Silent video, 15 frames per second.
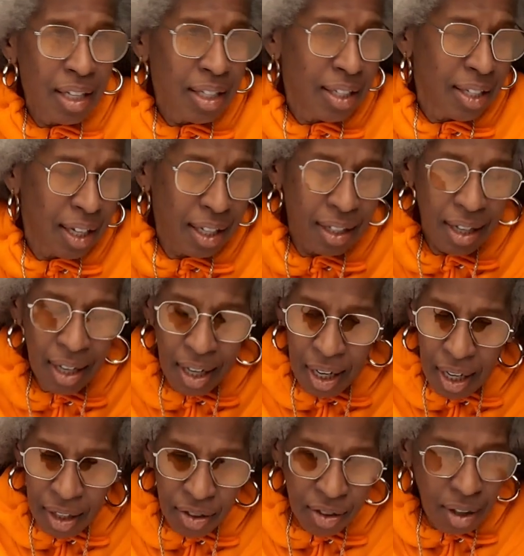and,
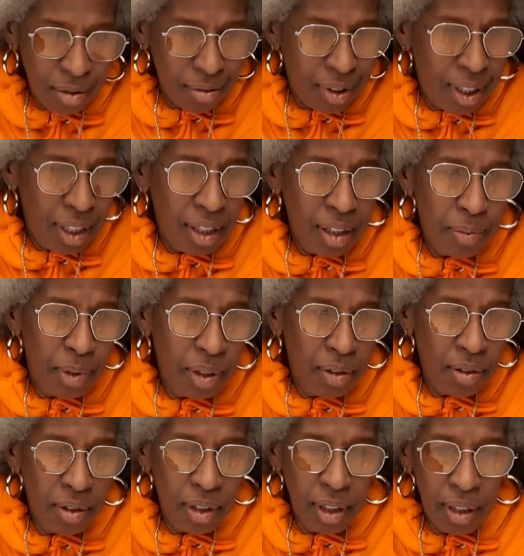you know, dealing with
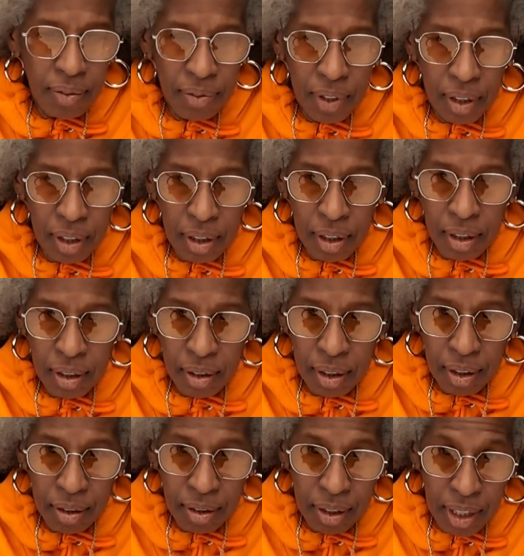all of the
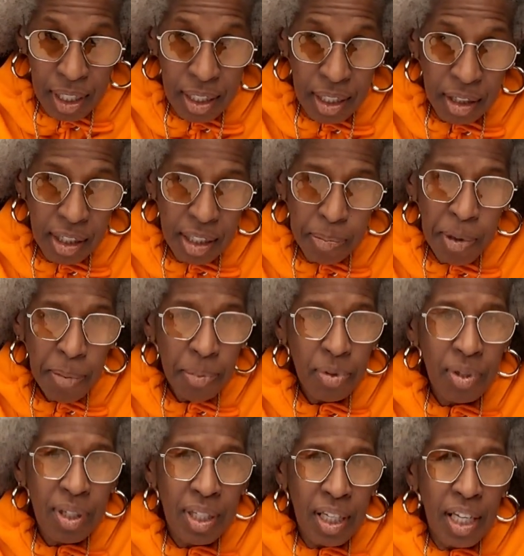the detail because people
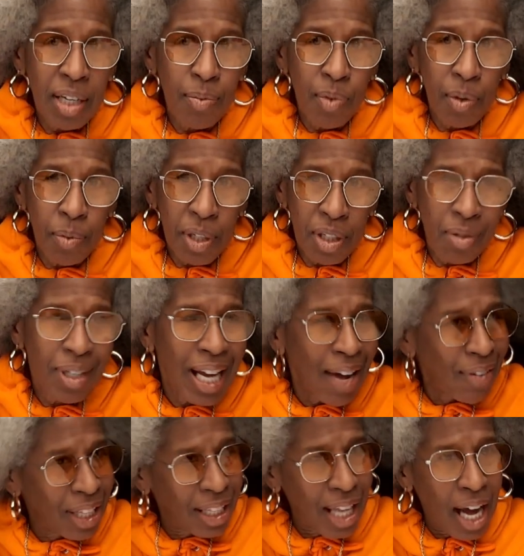see what we do and they have
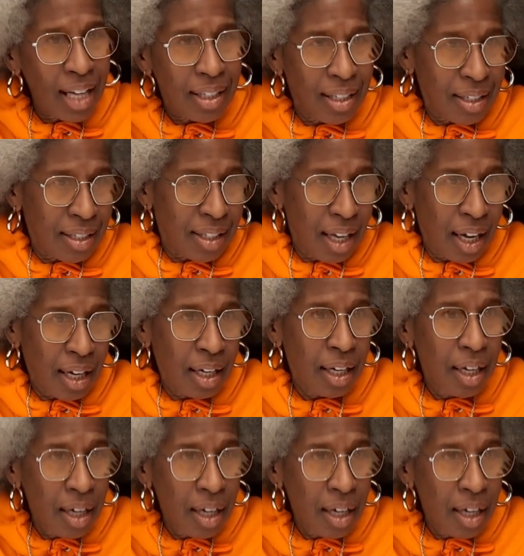a lot to say